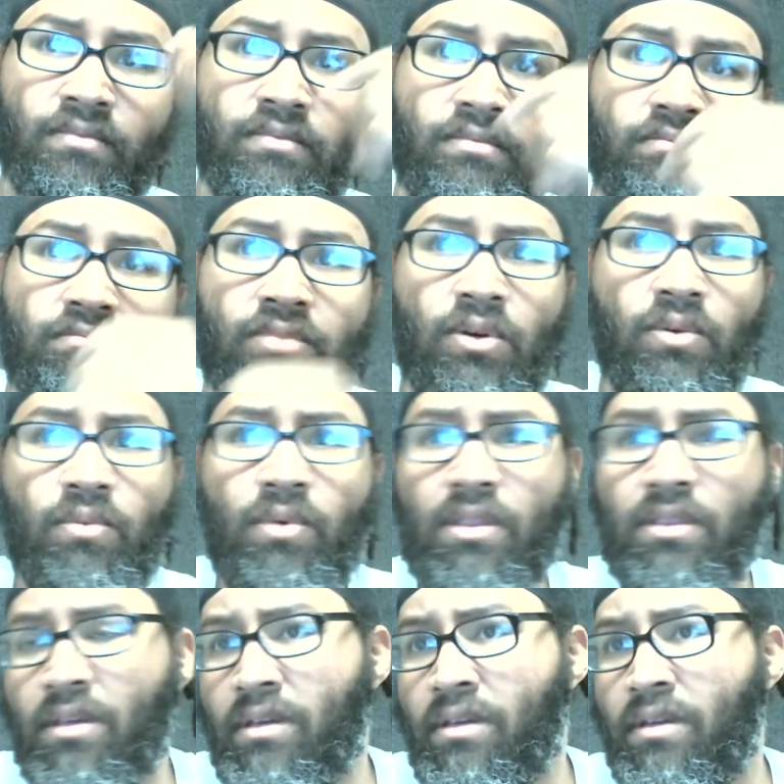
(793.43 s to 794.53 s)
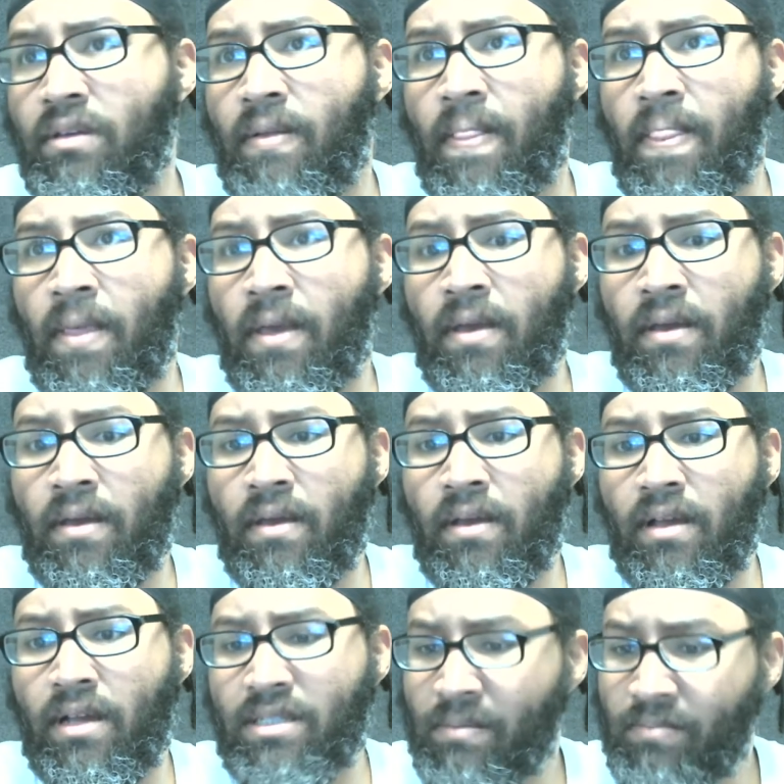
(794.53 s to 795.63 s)
But one thing,
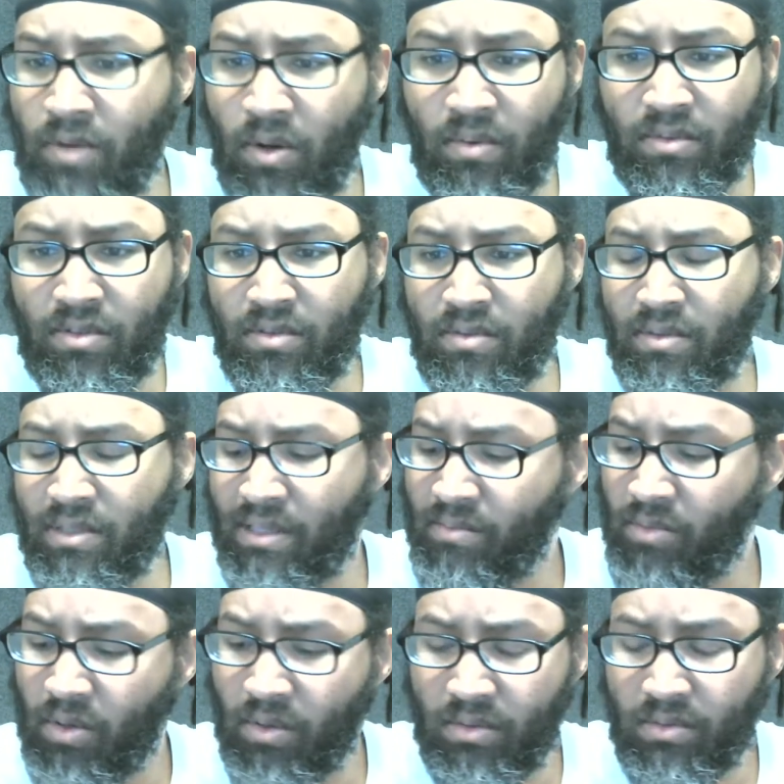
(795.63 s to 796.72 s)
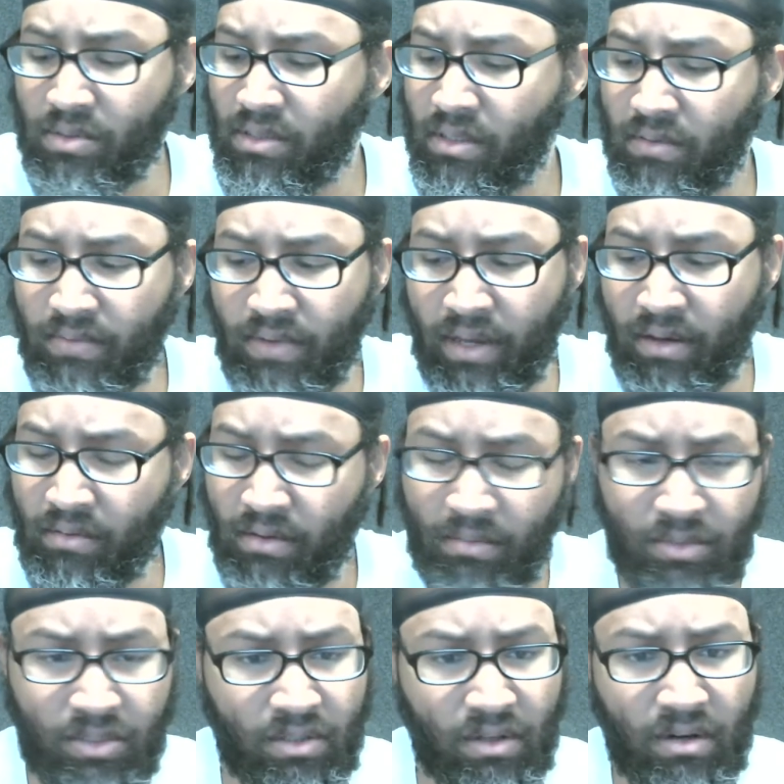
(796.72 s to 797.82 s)
as I'm going through stuff now, and I'm
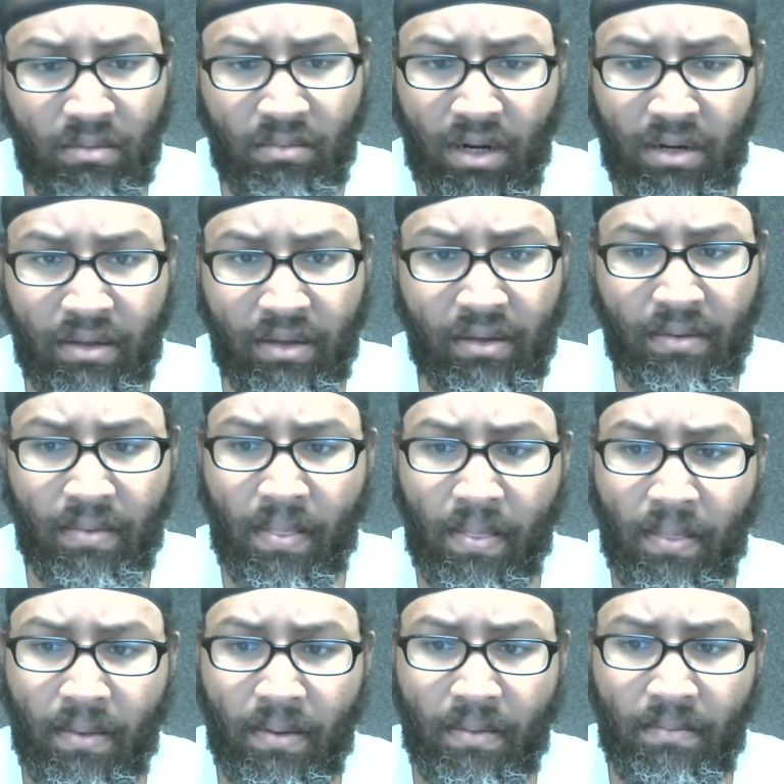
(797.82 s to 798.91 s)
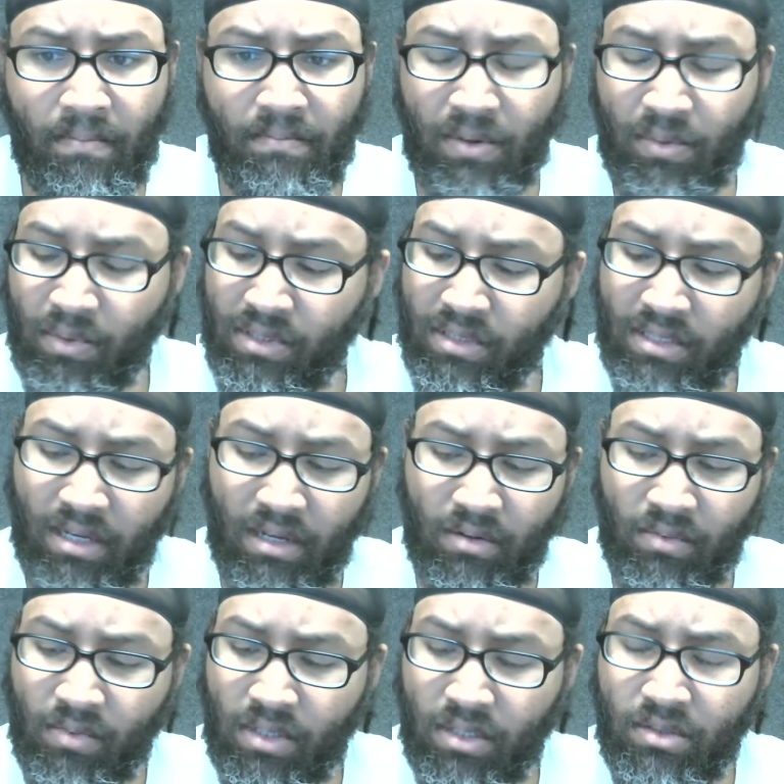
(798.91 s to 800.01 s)
gonna talk about that. But one thing I
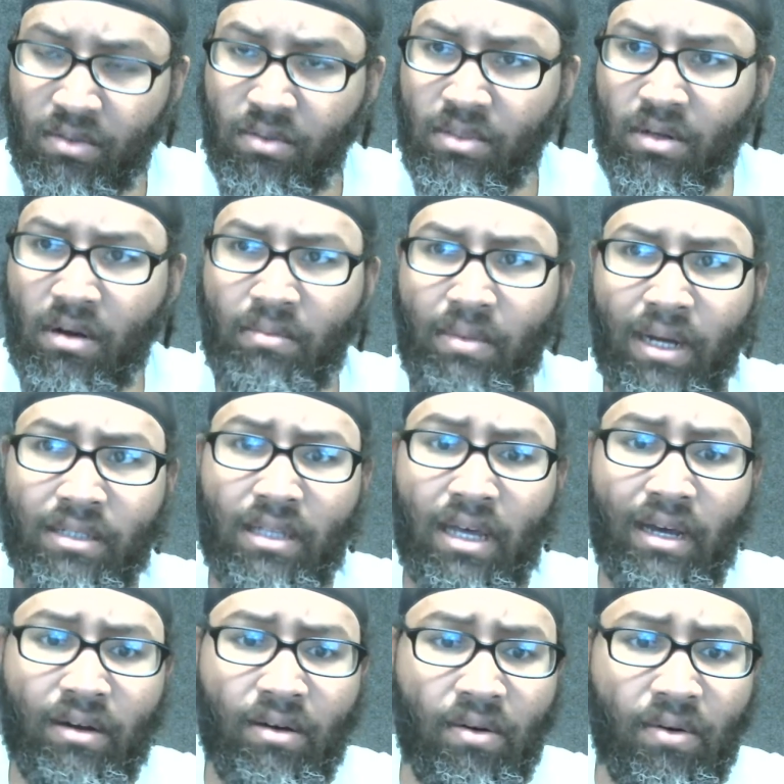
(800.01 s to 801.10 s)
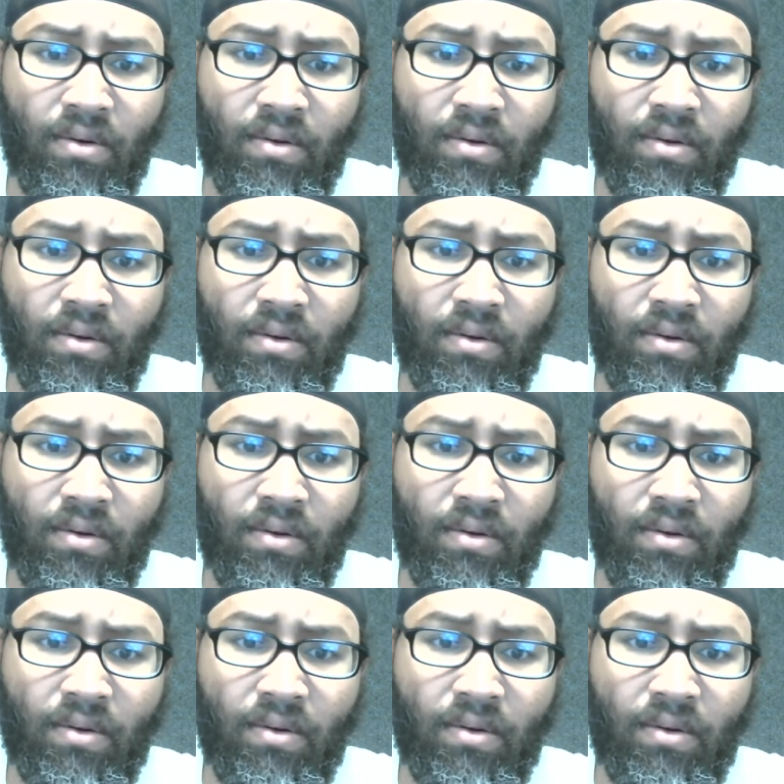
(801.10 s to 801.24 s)
don't want to do is go back to alcohol.